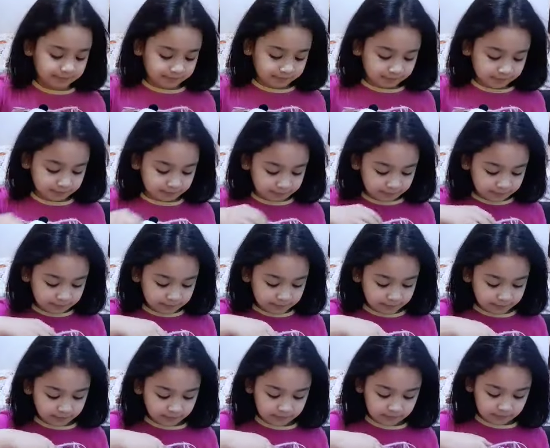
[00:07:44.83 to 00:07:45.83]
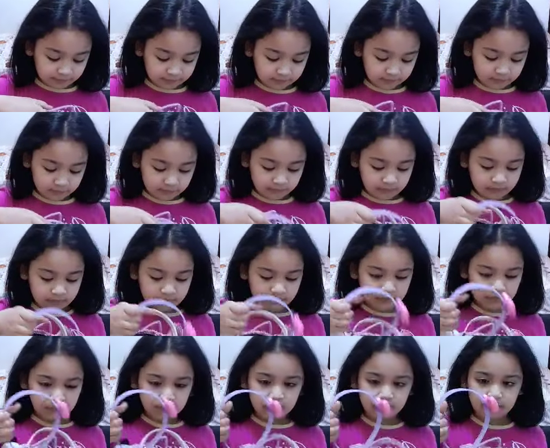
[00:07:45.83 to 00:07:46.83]

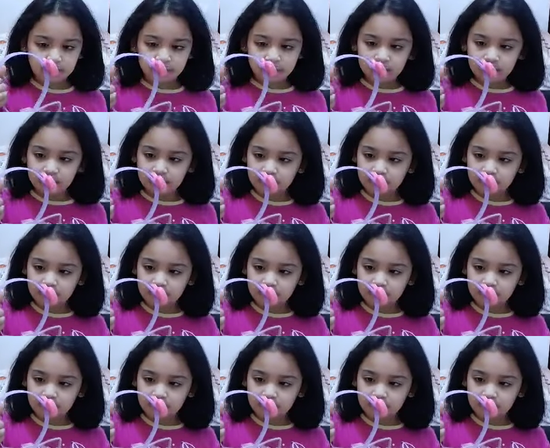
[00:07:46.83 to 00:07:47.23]
[no speech]